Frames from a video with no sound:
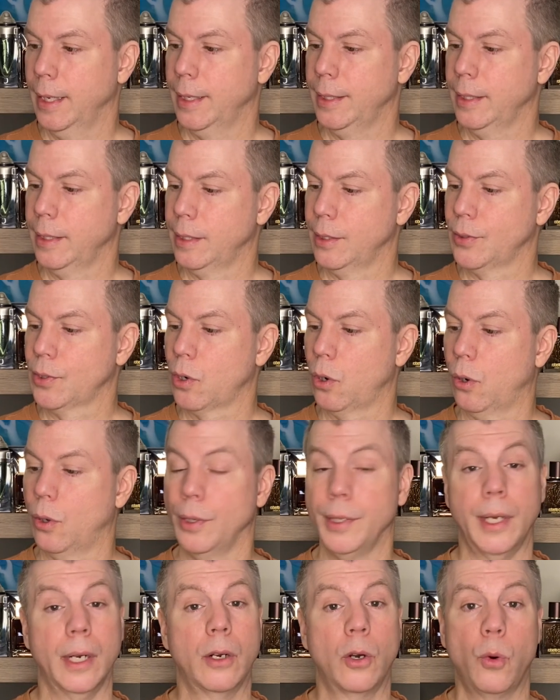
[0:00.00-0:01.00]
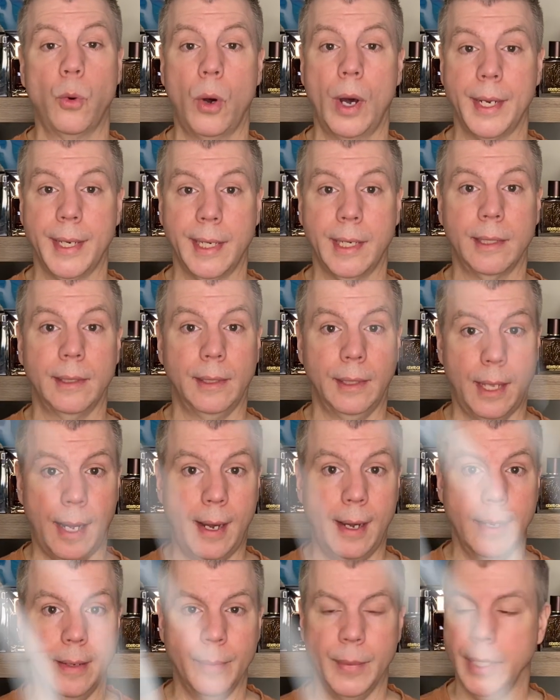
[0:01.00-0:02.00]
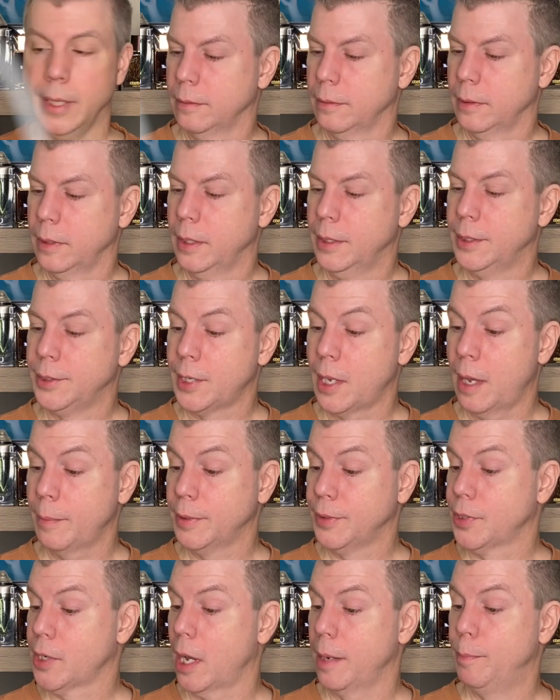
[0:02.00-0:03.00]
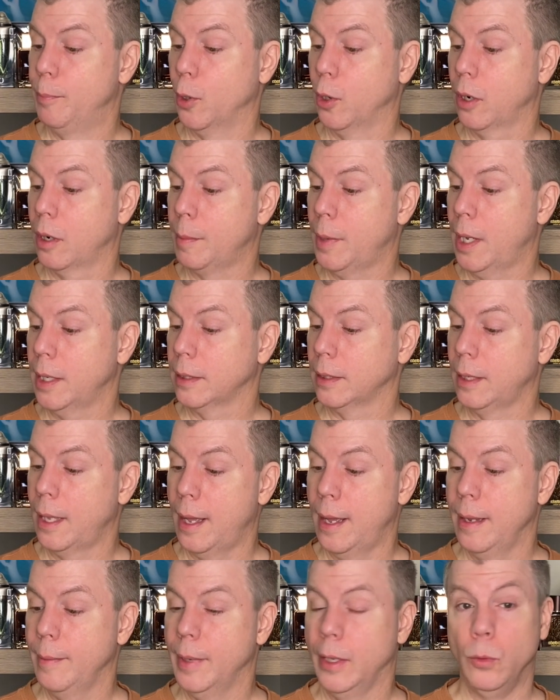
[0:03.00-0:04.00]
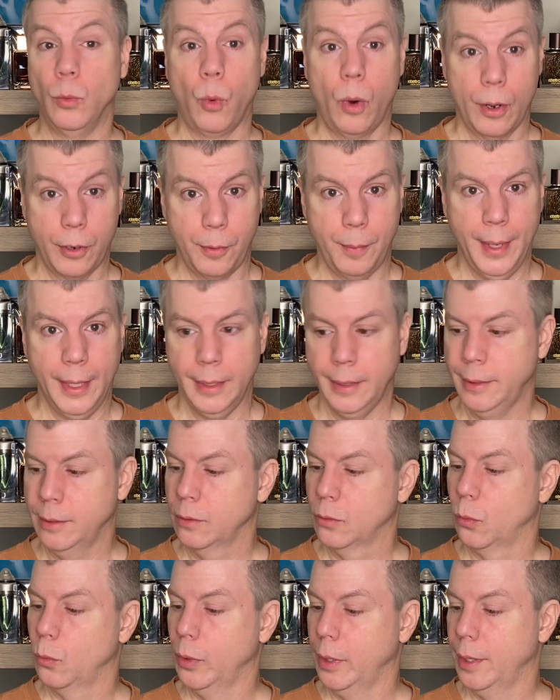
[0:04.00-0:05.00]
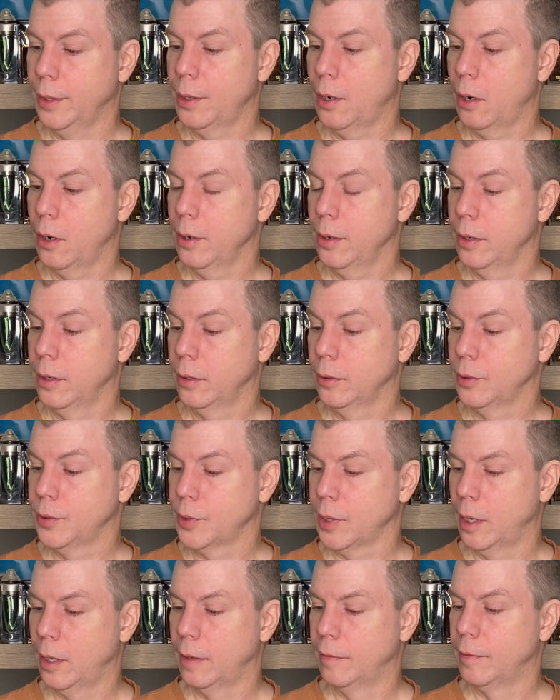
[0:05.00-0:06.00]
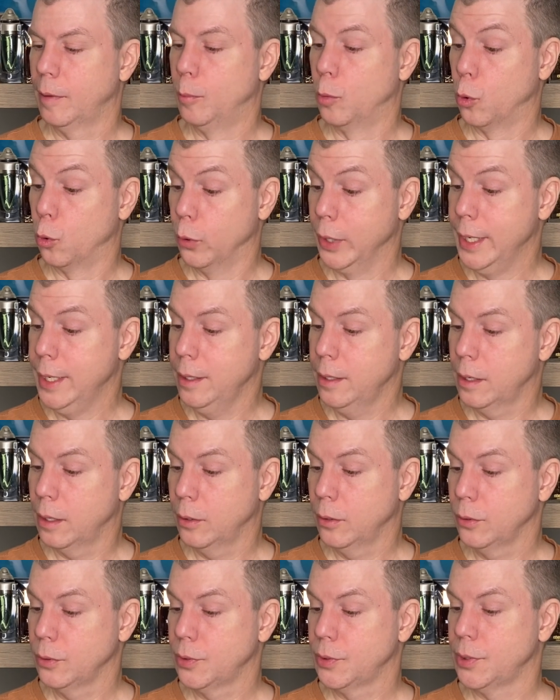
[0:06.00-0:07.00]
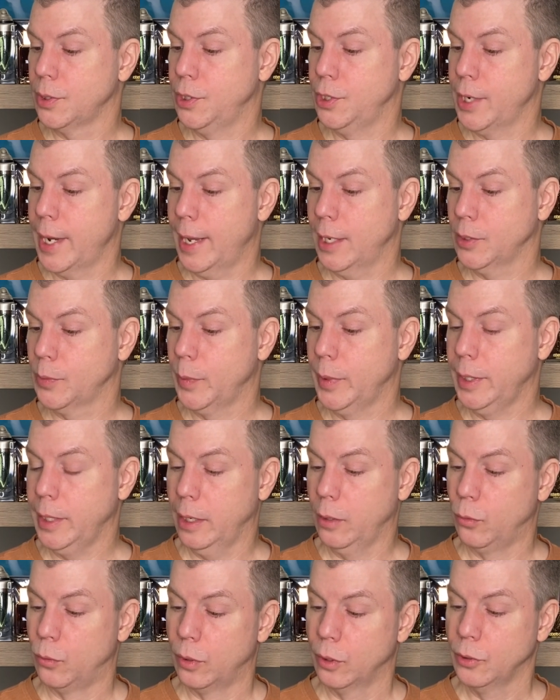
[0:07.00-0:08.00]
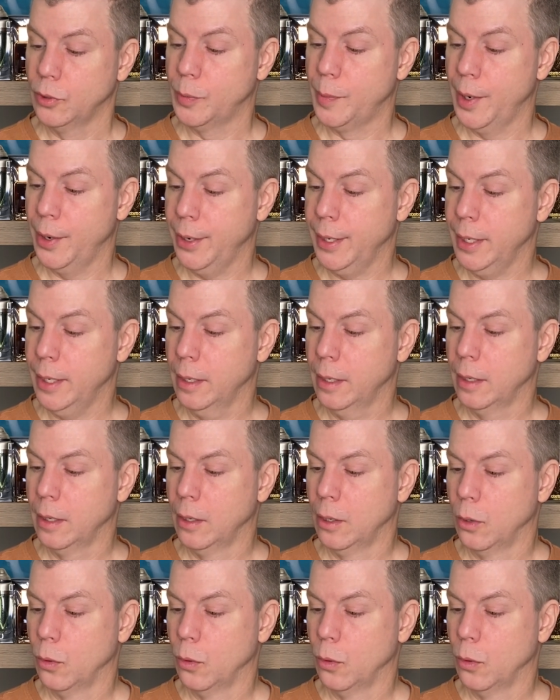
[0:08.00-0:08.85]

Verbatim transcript: and it is called Aquatic Lime. In the top, it's got bergamot, lime, and watermelon, with heart notes of marine notes, jasmine, and rosemary,